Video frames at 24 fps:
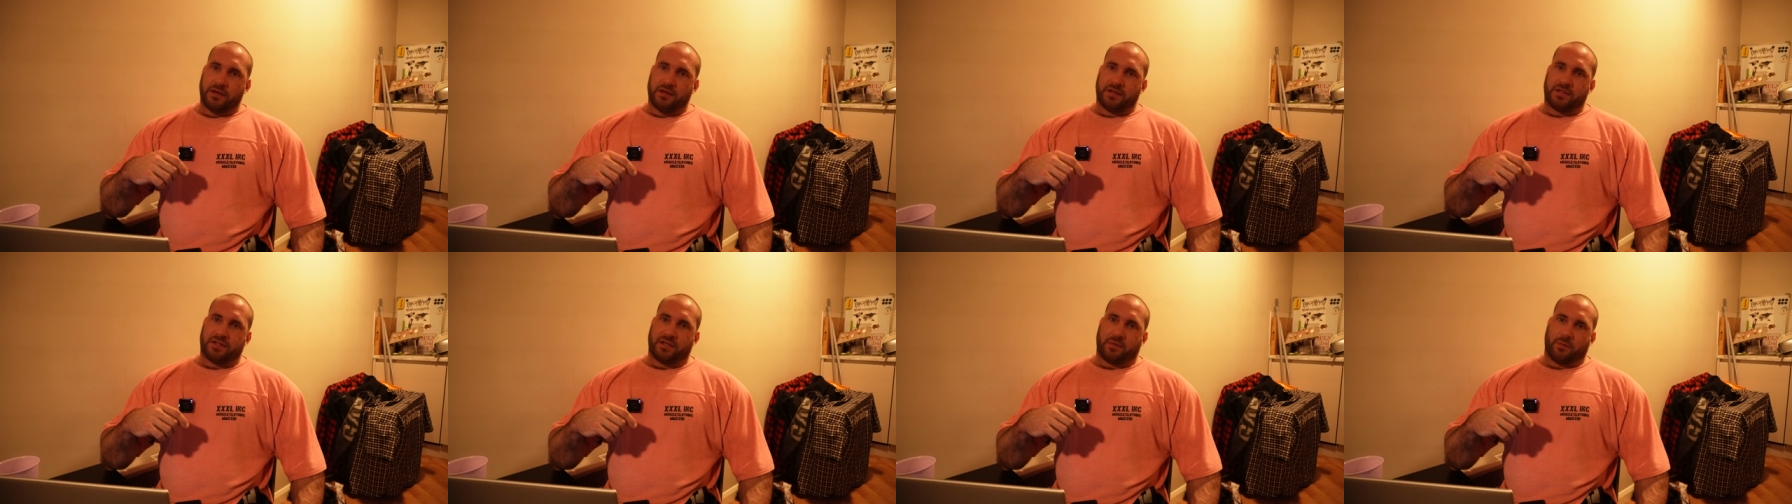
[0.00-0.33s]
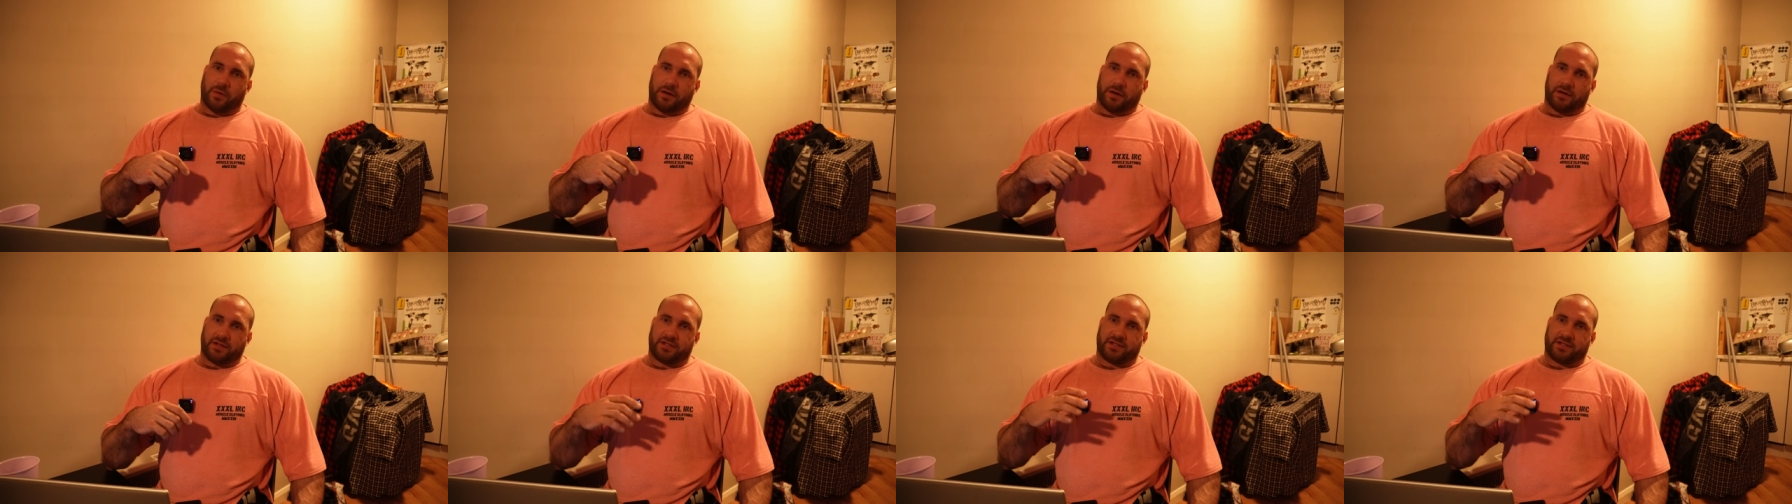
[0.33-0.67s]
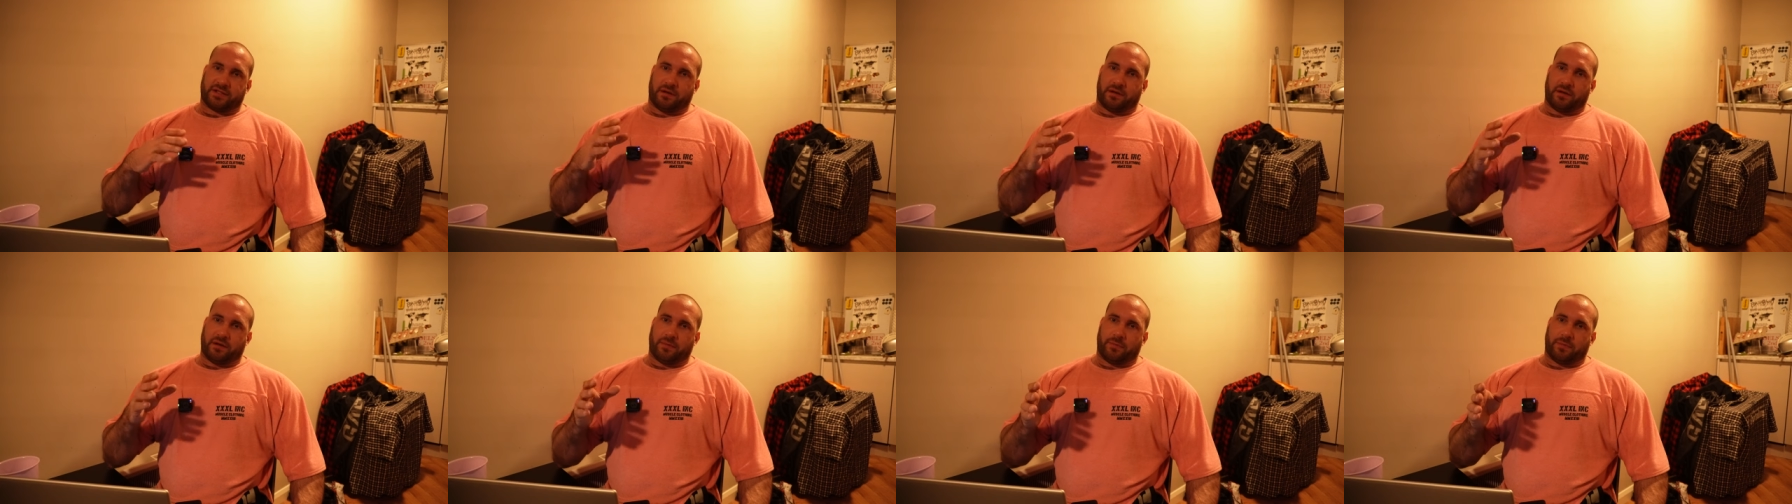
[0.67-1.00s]
So when I
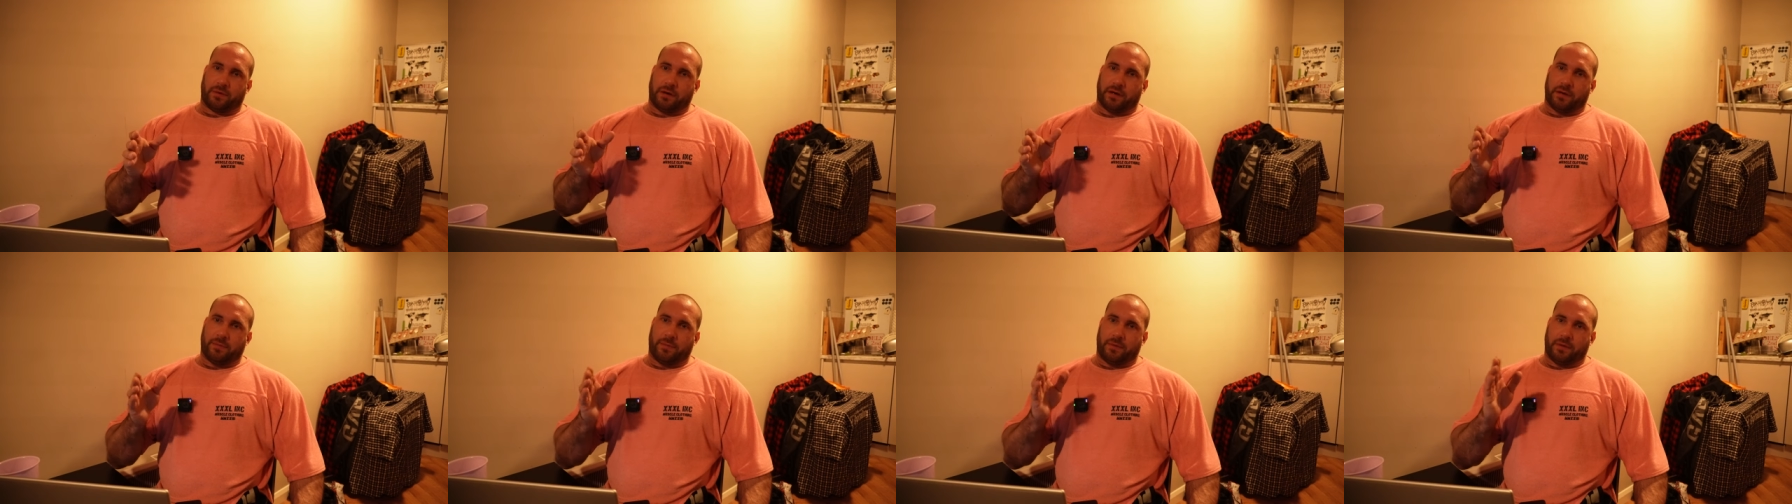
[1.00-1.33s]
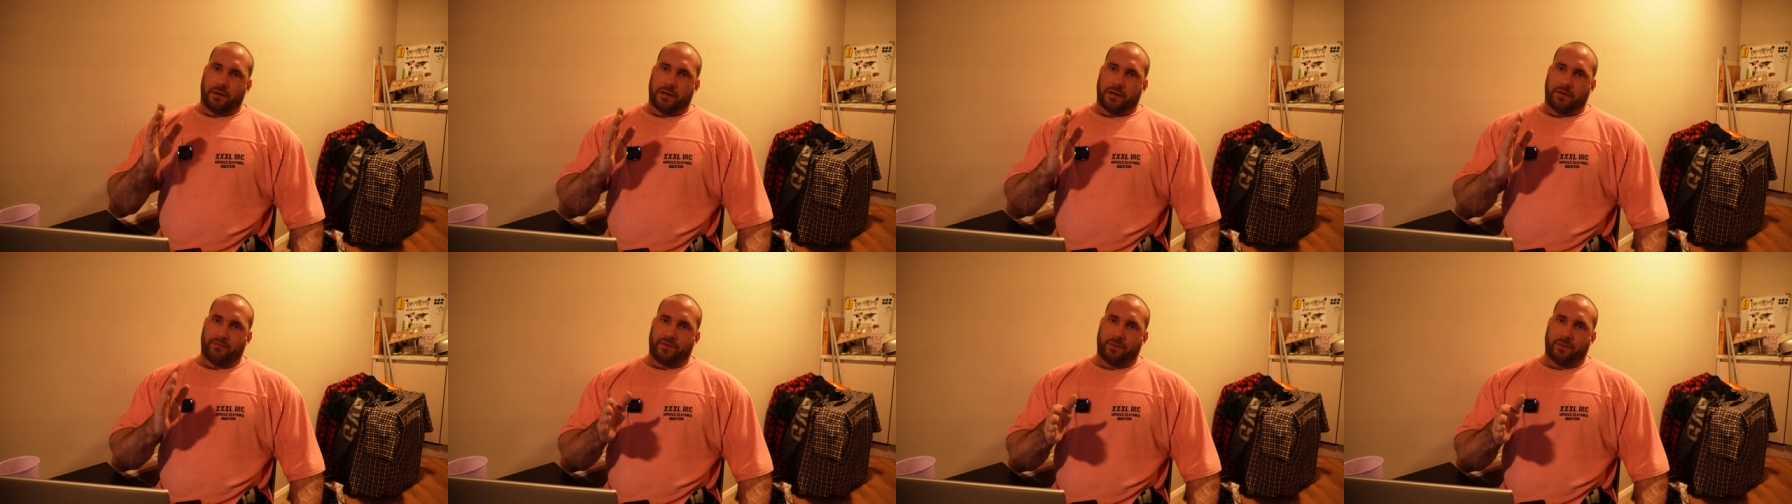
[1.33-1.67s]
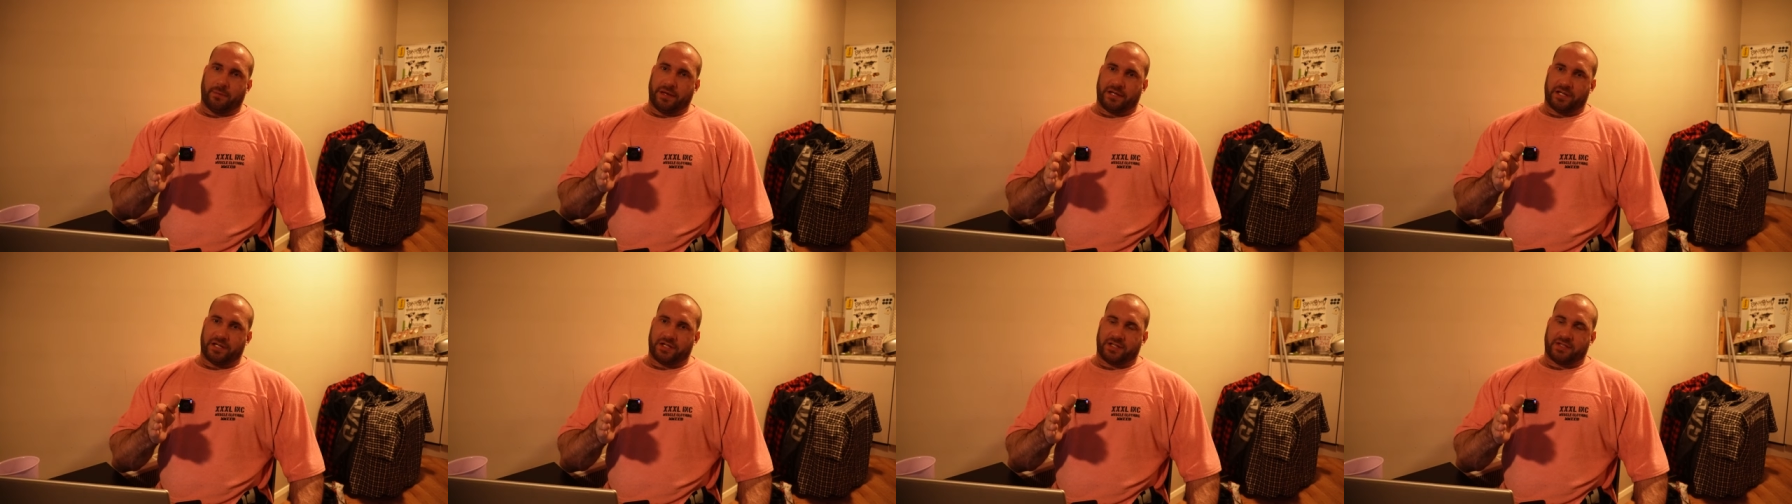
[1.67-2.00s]
start the prep, I'll have the
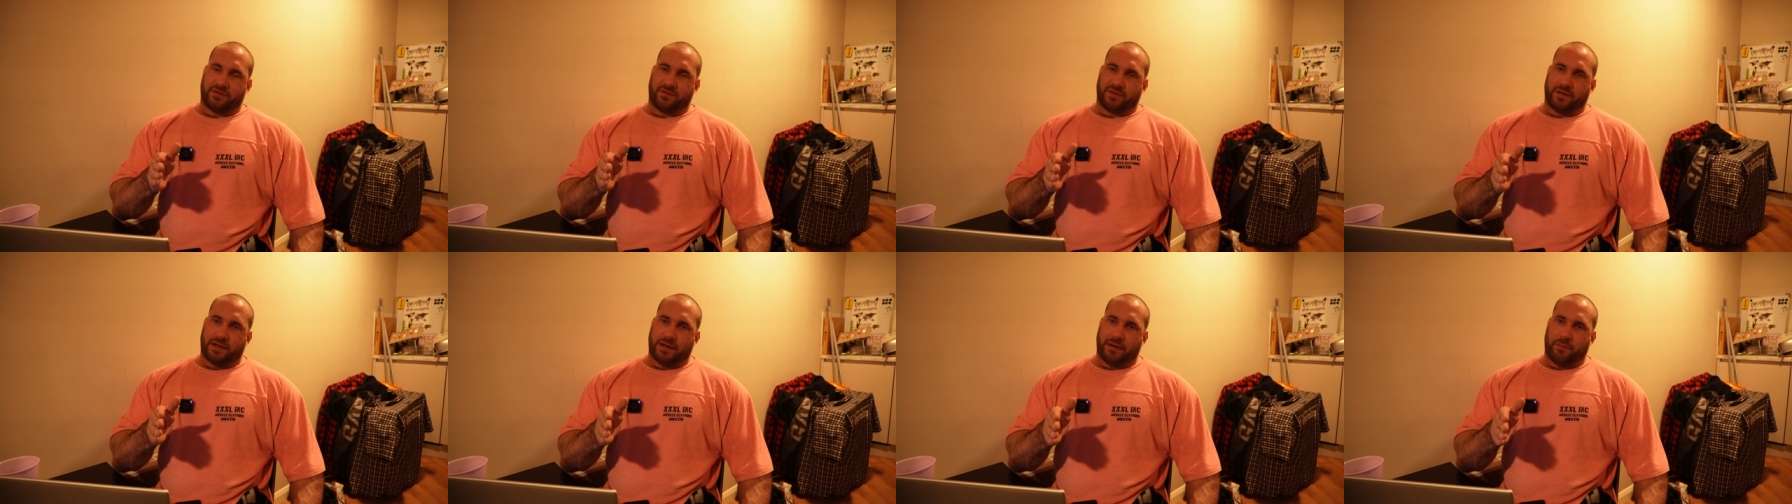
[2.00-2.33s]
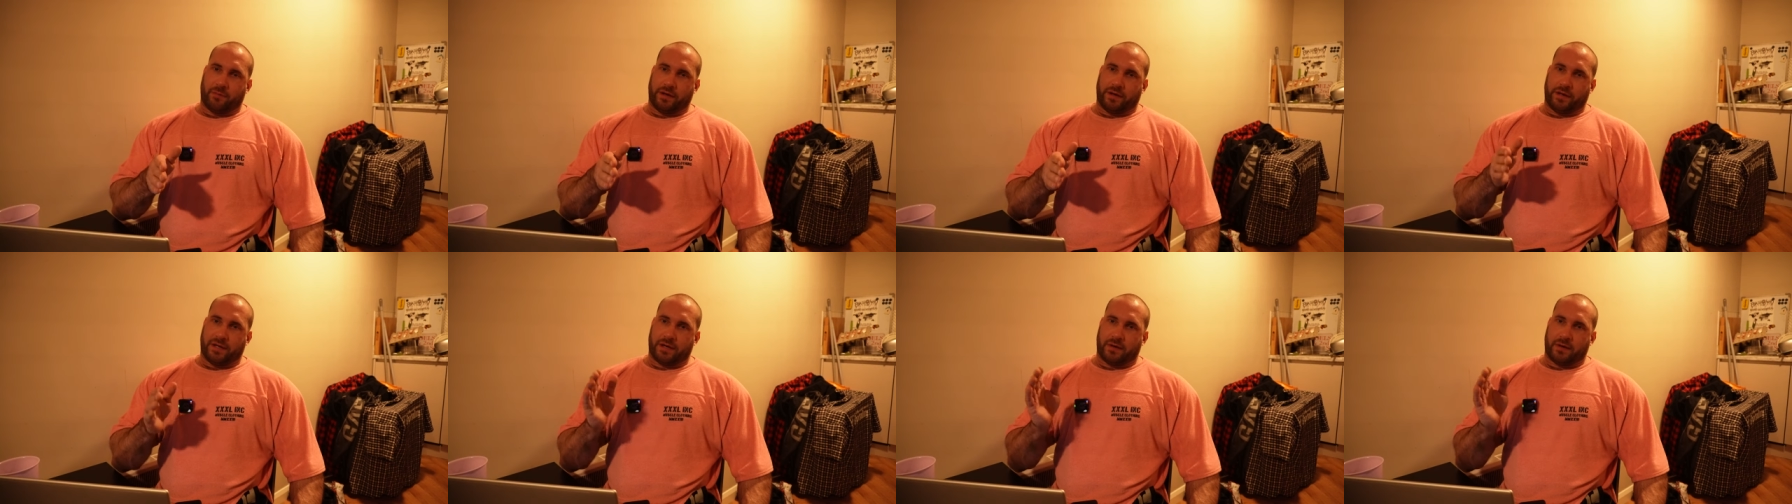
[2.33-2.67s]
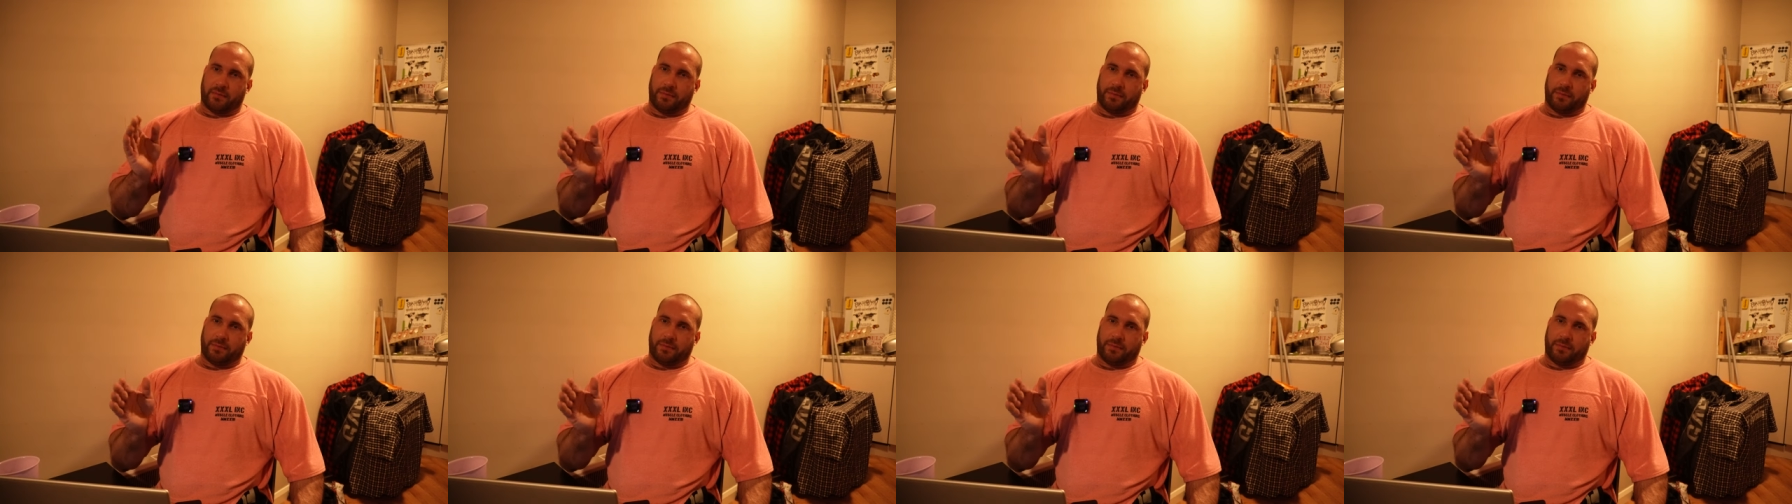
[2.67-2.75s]
measures for that week.